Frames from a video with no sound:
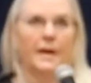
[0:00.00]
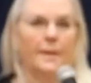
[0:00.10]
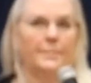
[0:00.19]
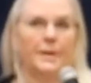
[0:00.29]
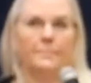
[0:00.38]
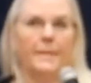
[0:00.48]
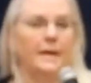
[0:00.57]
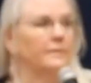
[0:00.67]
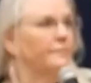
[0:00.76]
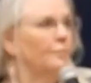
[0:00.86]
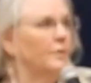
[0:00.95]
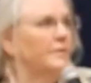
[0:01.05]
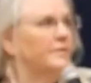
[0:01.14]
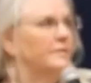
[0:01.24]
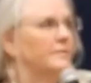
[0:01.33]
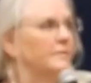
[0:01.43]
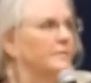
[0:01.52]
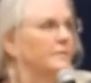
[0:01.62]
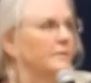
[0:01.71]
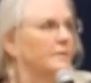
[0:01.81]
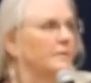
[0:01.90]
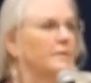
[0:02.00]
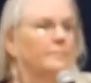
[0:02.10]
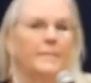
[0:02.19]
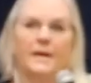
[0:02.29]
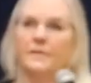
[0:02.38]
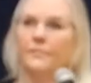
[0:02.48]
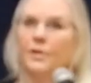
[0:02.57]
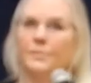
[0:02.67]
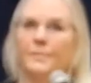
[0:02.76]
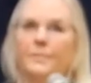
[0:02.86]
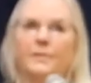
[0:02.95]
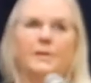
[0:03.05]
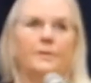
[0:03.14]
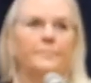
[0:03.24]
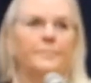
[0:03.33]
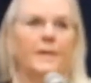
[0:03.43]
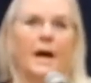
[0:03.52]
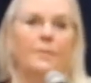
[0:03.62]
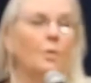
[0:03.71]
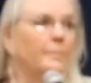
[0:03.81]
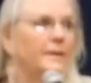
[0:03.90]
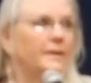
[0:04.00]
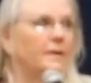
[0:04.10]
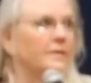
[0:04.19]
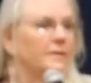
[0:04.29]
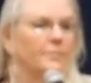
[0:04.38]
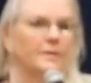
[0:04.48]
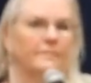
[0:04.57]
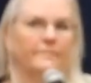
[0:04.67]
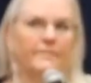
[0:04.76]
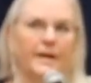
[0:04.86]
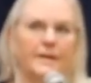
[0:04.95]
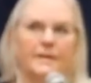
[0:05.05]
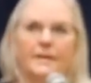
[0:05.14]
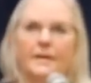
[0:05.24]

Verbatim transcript: be happening May the 4th. May the 4th, May the 4th be with you. I won't be there because I wasn't invited,